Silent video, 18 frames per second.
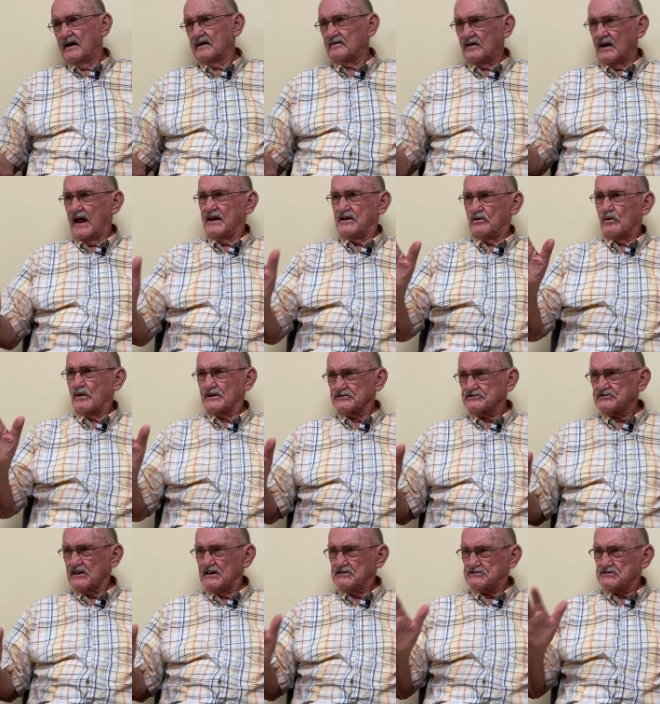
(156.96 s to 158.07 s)
I don't want to
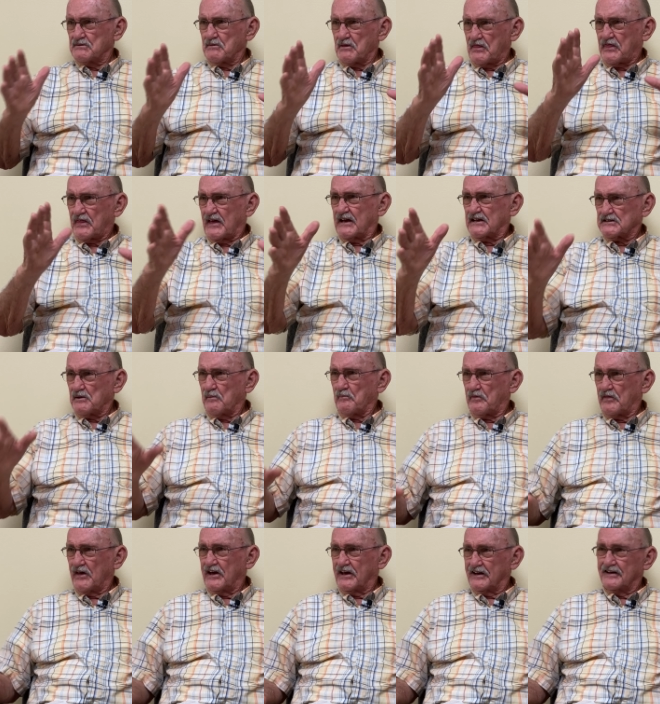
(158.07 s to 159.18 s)
say some of the things I'm
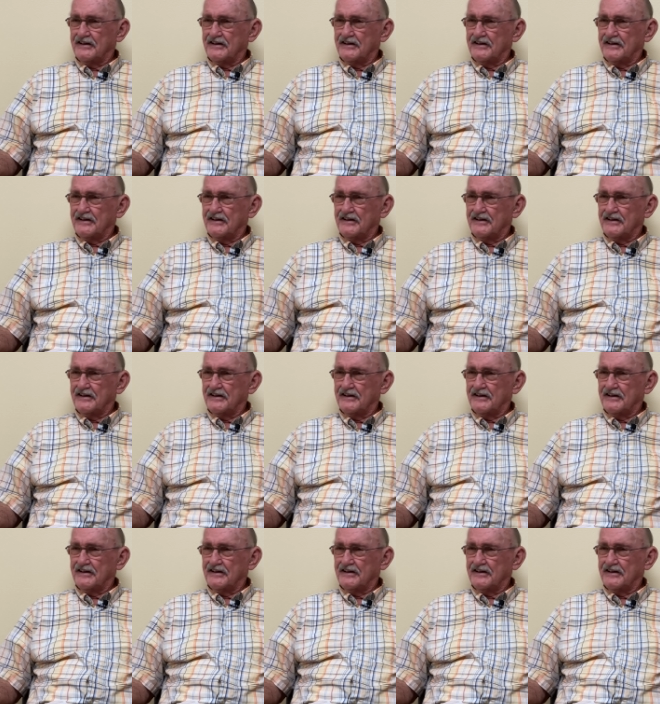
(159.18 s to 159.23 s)
thinking,